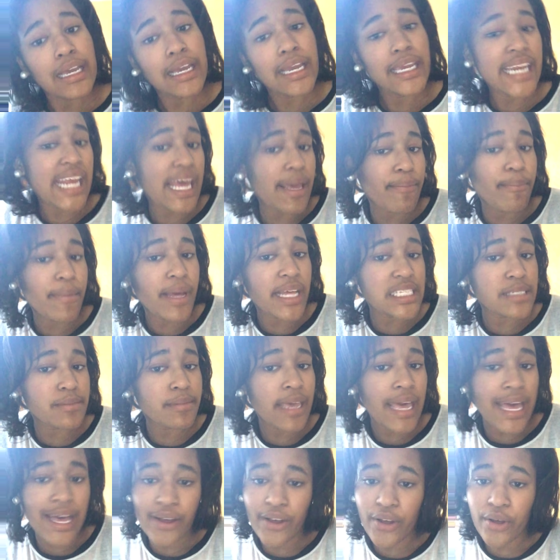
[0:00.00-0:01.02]
and that makes
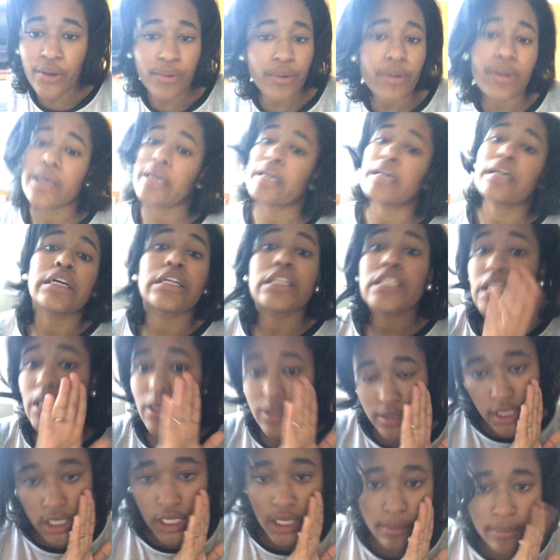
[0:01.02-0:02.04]
me how old?
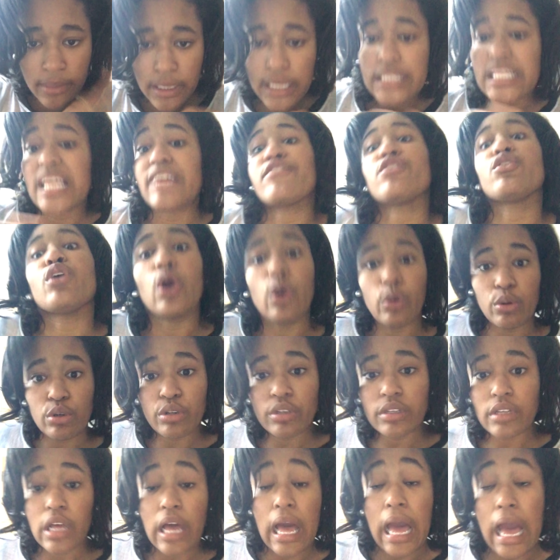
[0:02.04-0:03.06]
Don't tell me, because I feel
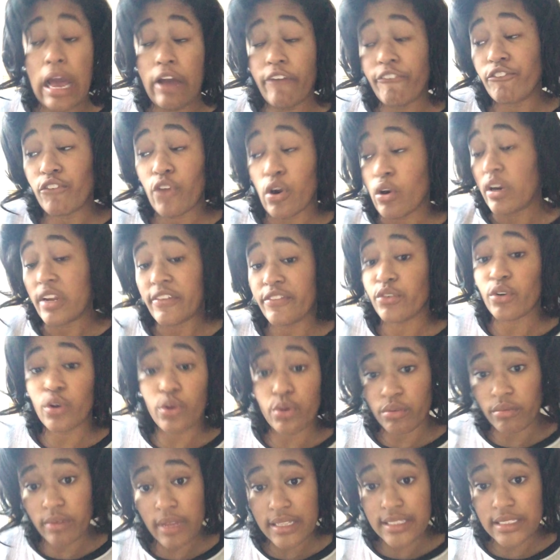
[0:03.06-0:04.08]
old. I already feel
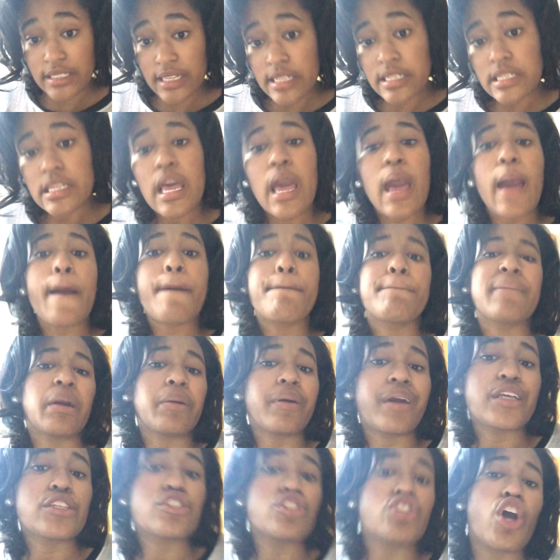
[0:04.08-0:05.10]
old as it is. But
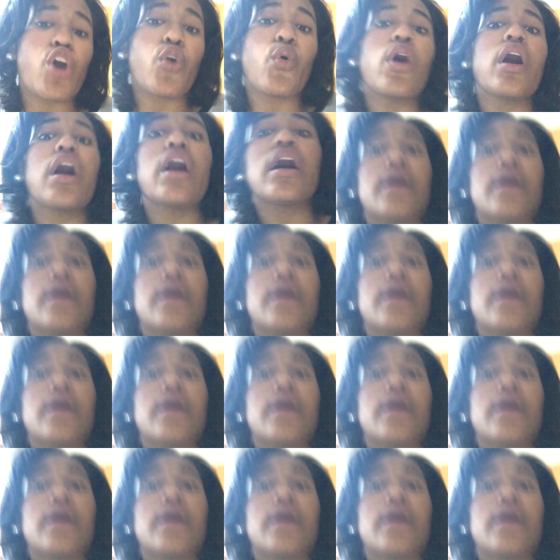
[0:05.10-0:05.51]
anyway, so